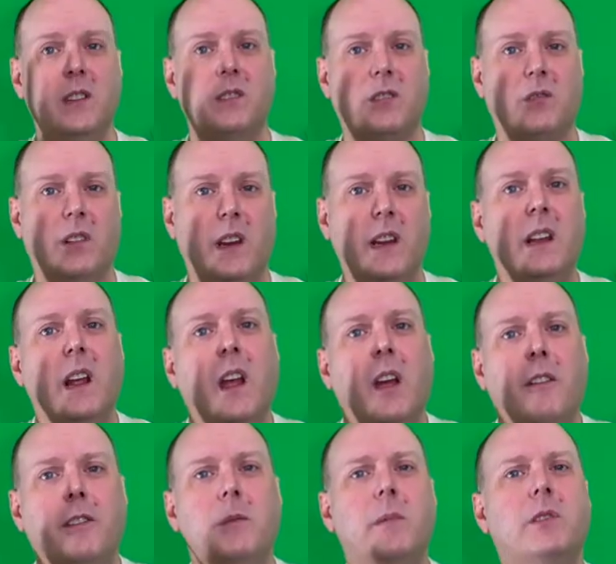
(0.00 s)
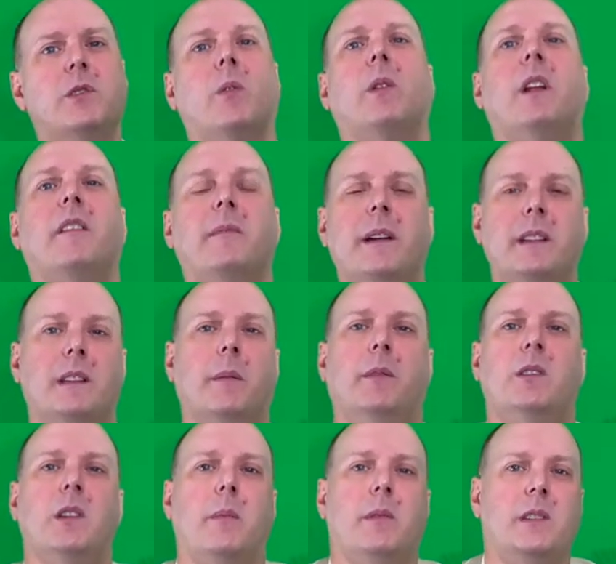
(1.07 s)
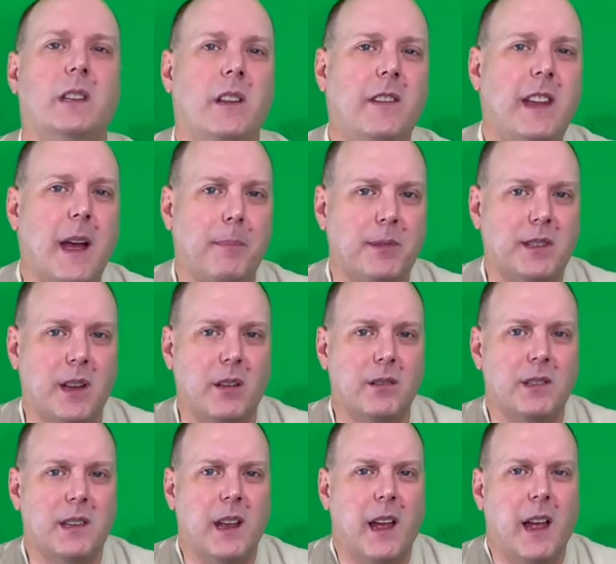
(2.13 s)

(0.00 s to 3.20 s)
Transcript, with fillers: screen for the majority of my WWTV episodes.